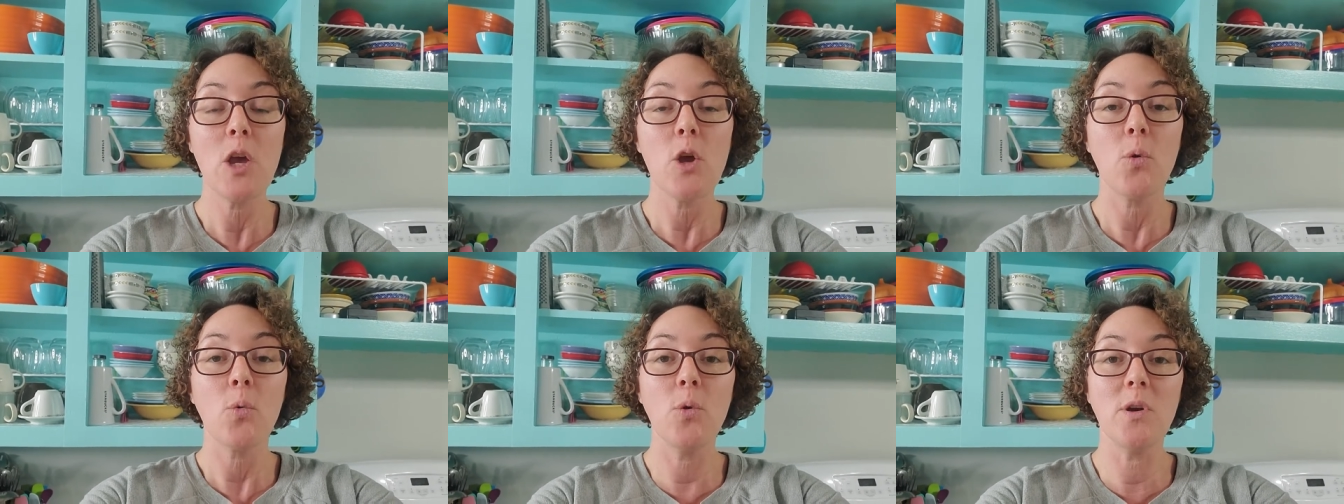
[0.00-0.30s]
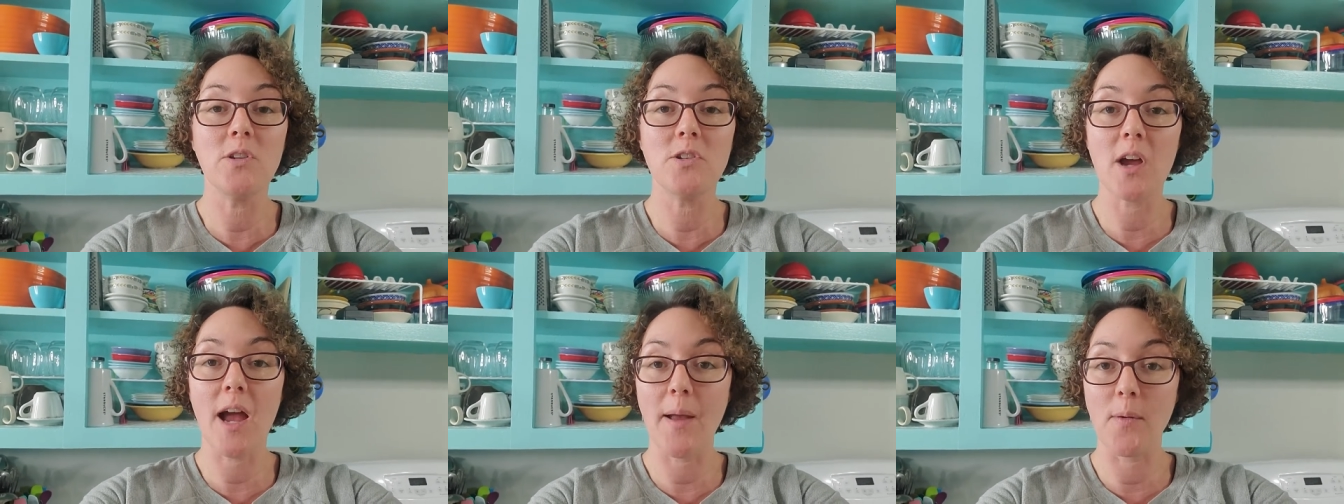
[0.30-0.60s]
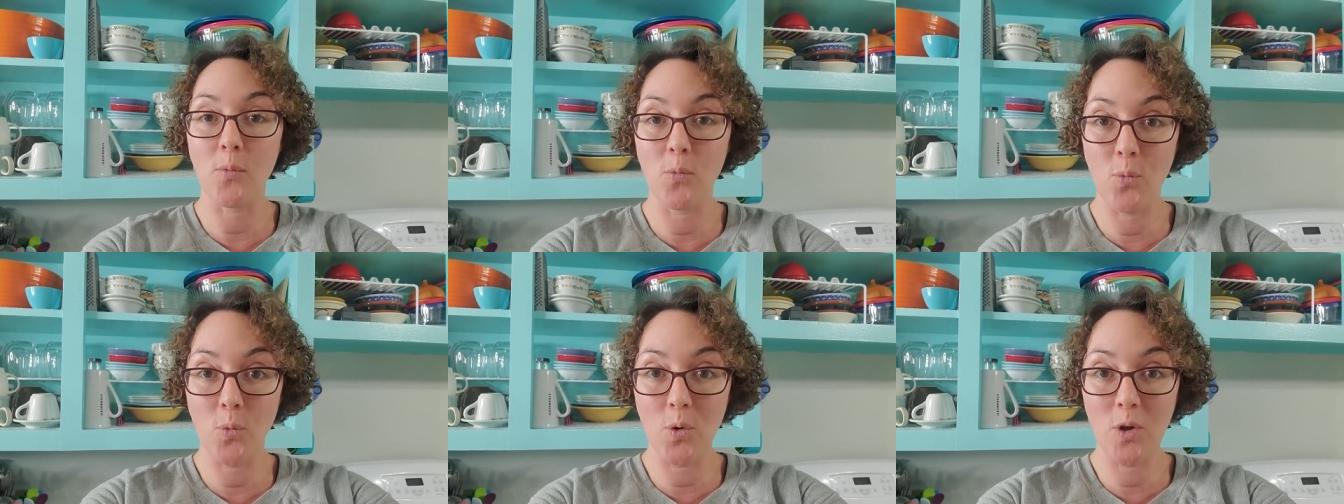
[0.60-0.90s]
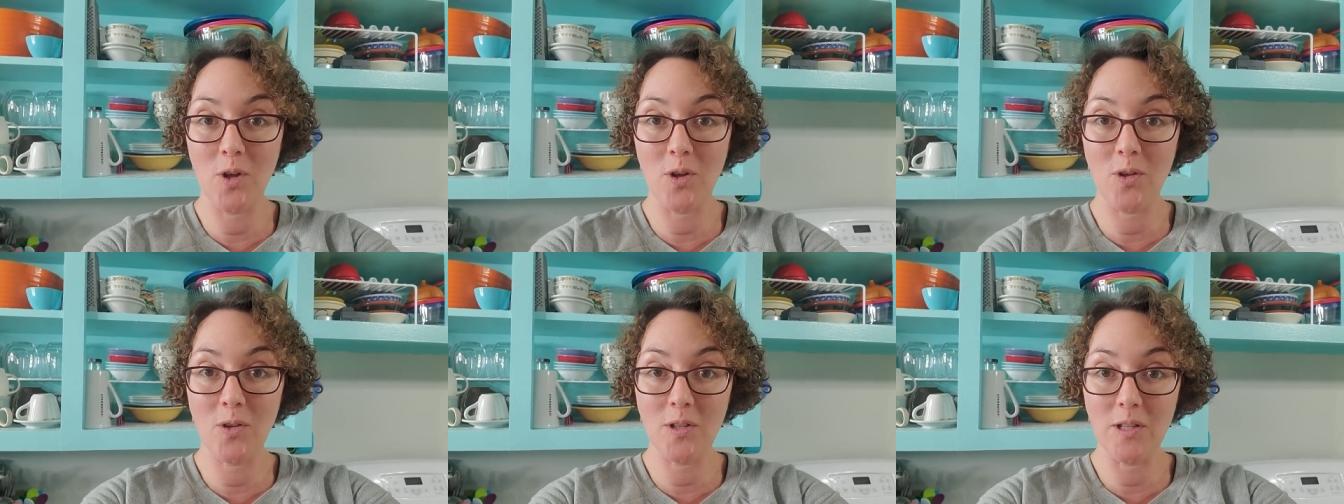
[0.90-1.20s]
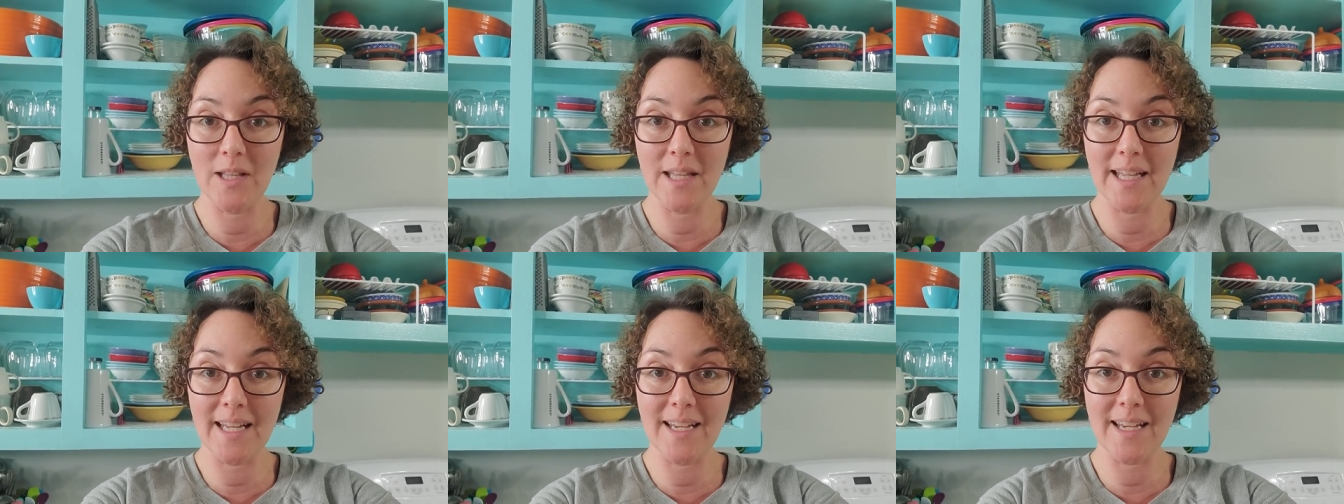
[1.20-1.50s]
which I will
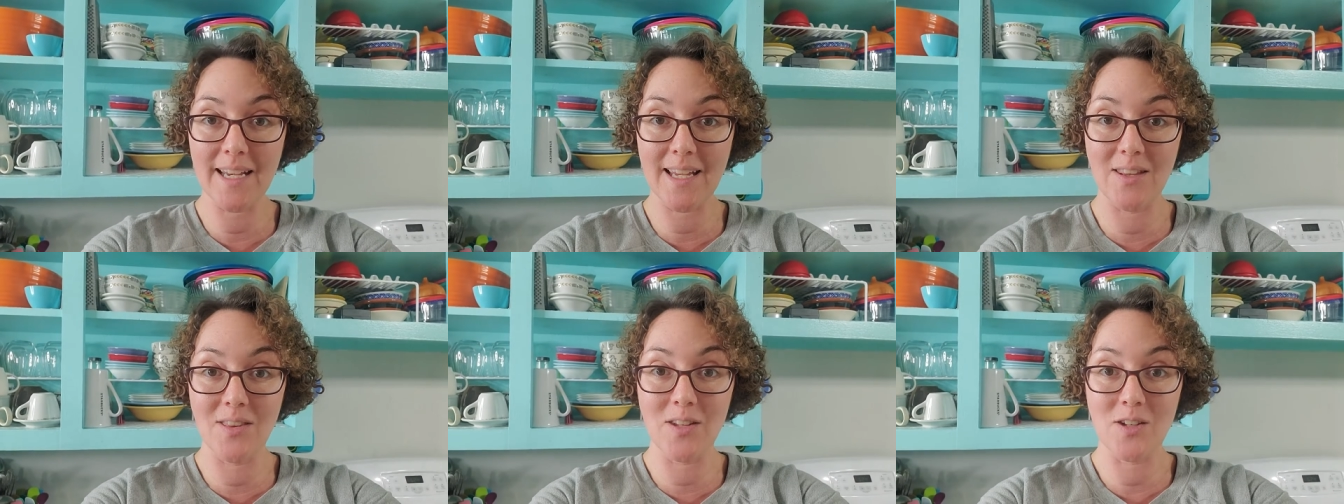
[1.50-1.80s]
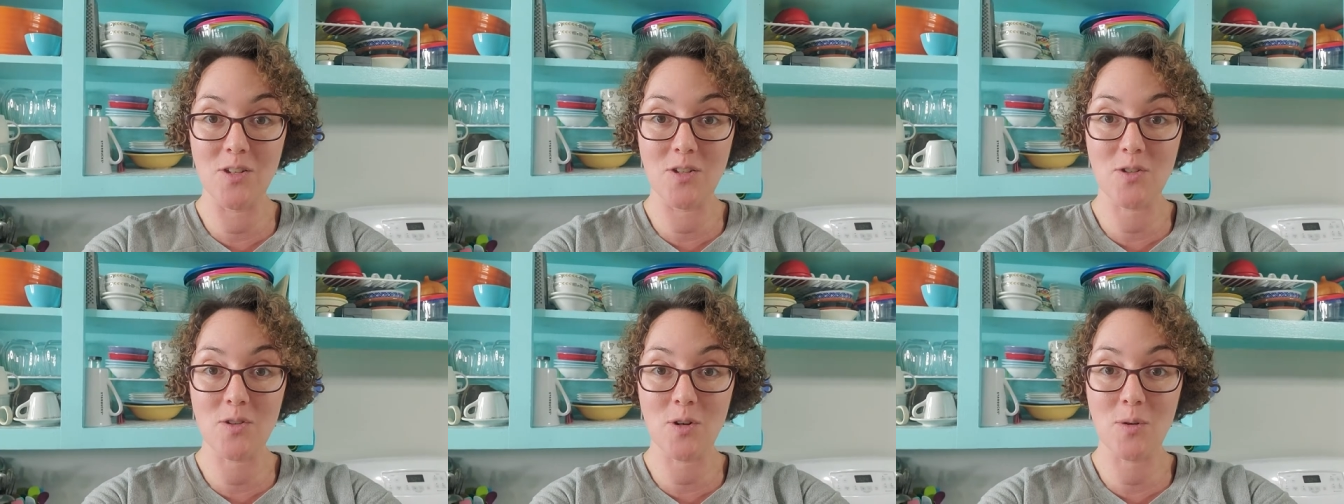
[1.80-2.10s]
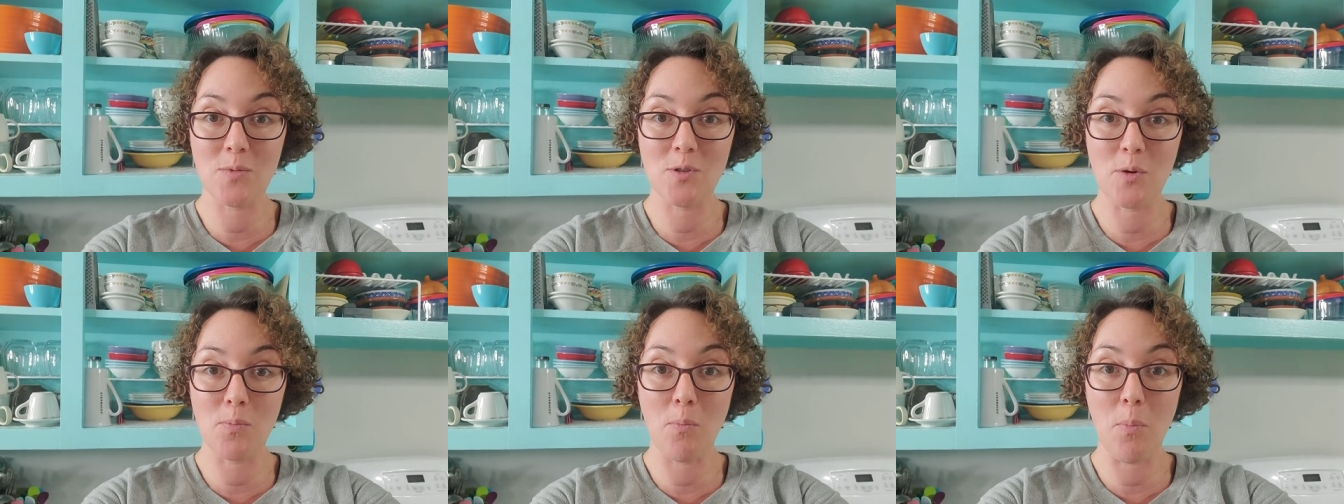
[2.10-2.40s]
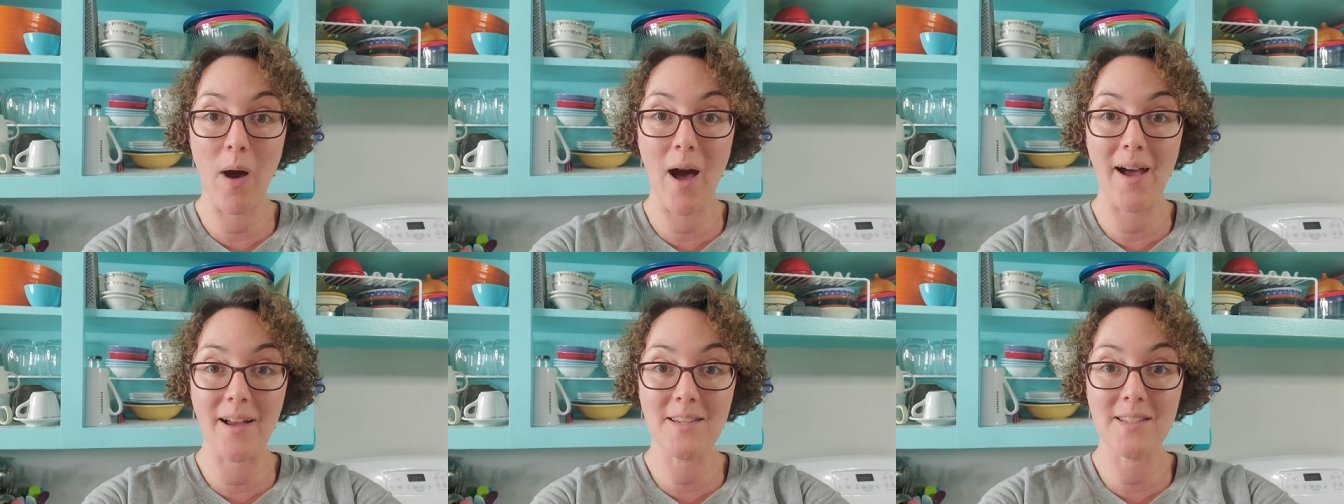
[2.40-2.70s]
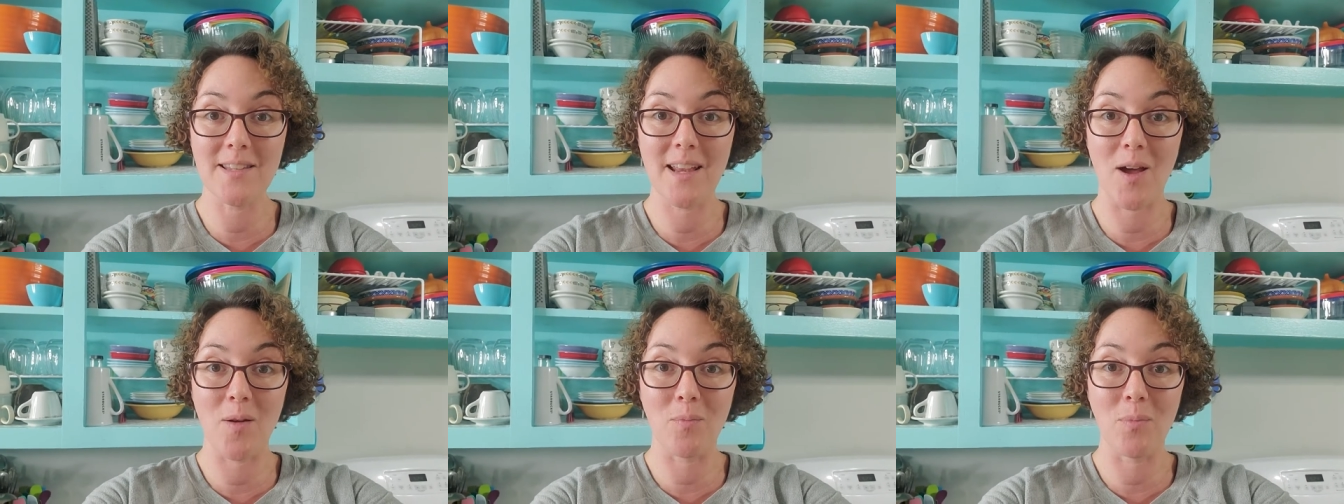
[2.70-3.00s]
link in the description box
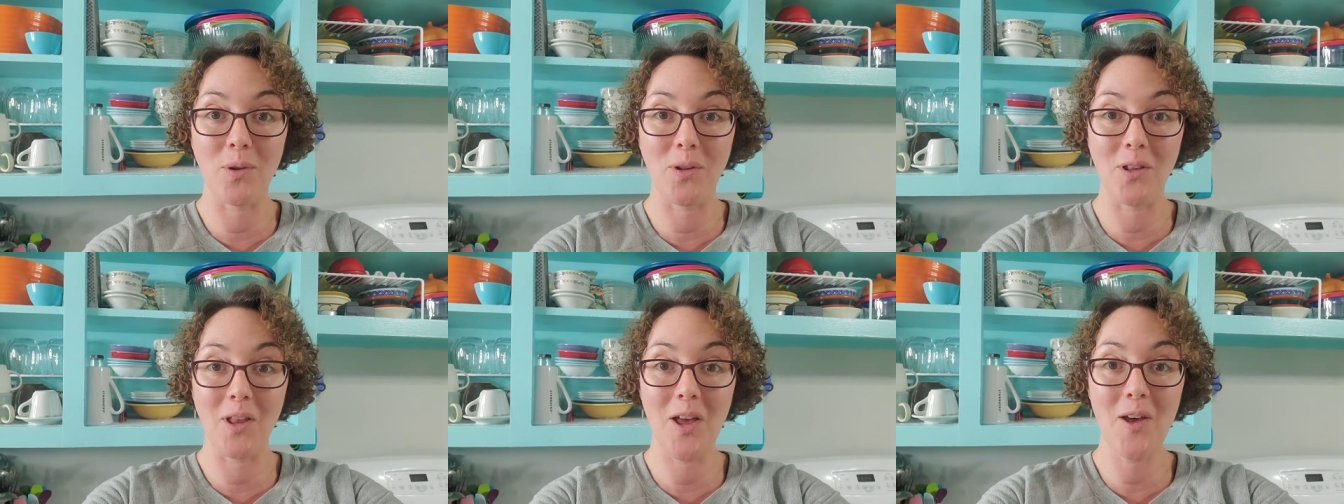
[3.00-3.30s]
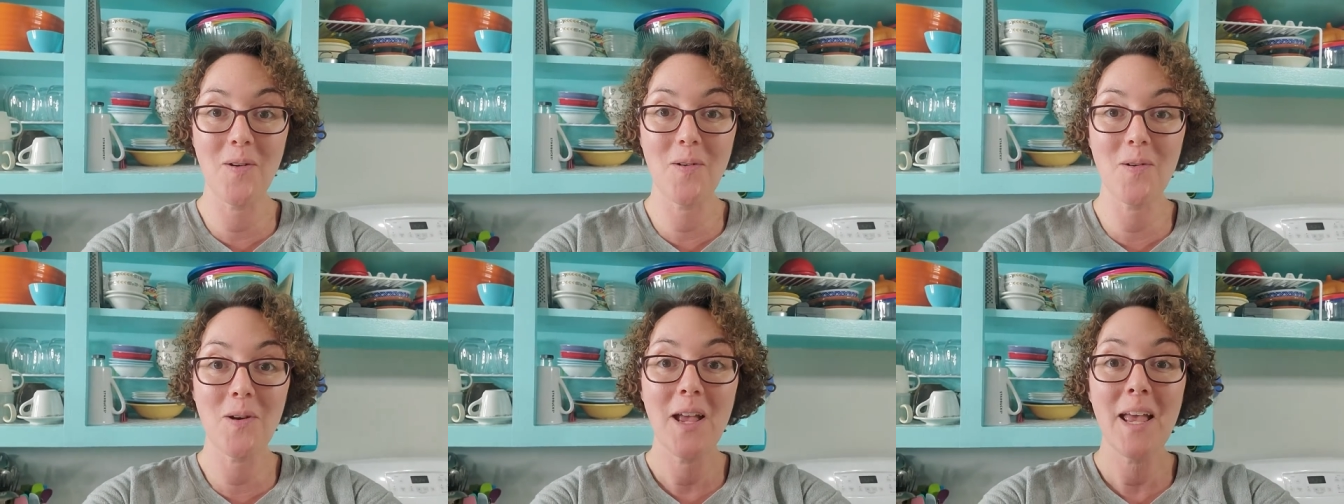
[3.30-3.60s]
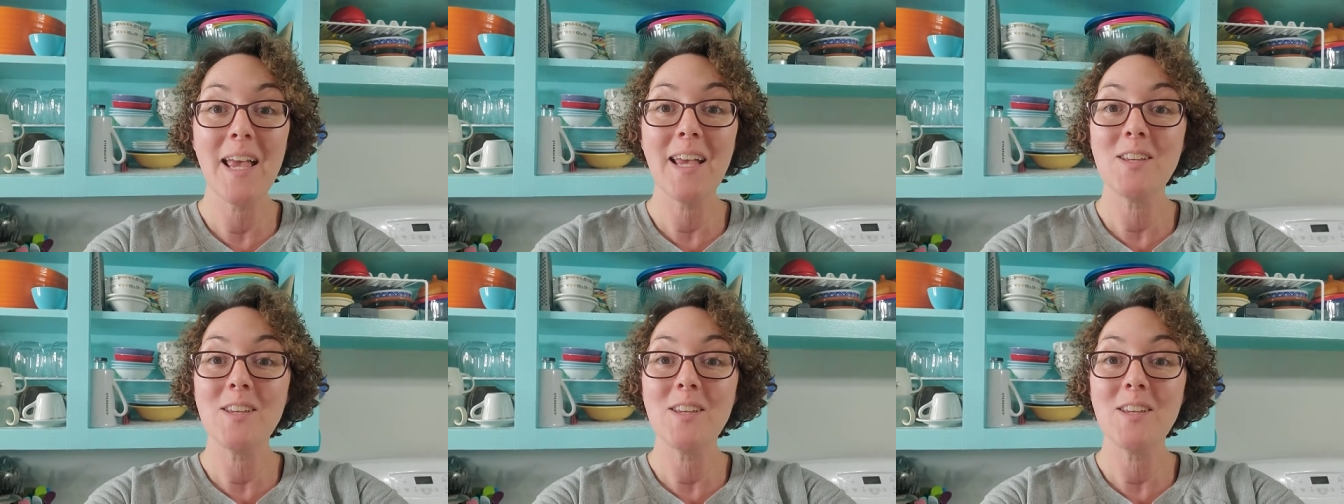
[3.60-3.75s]
down below.